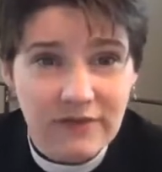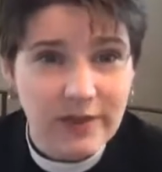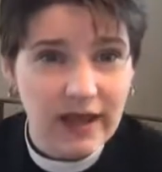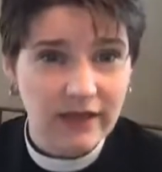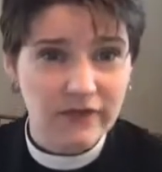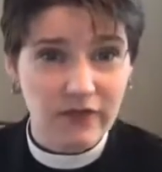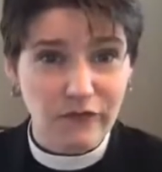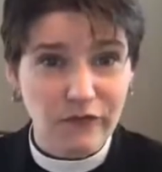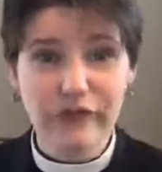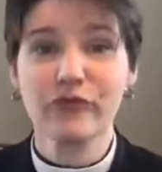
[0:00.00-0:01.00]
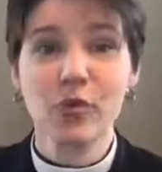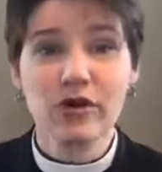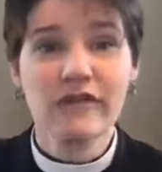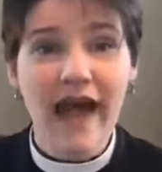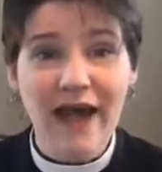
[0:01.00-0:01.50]
because the first
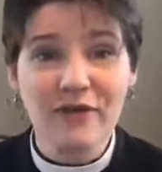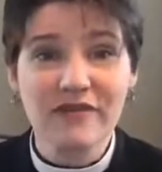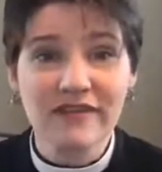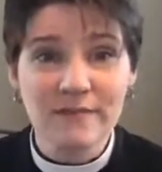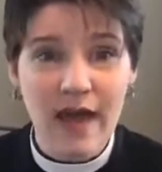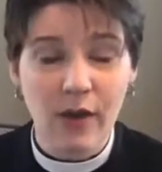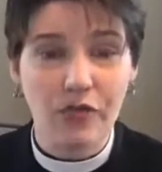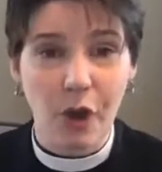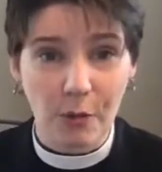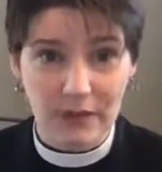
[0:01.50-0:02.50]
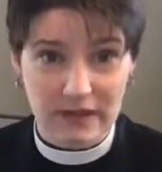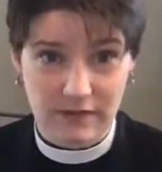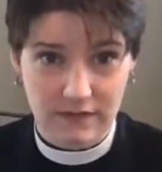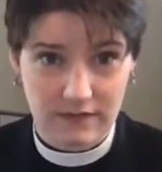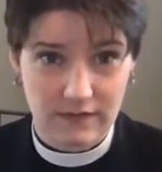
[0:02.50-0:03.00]
words out of his mouth are
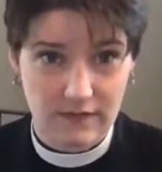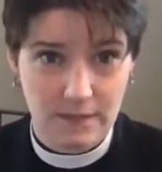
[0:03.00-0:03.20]
peace.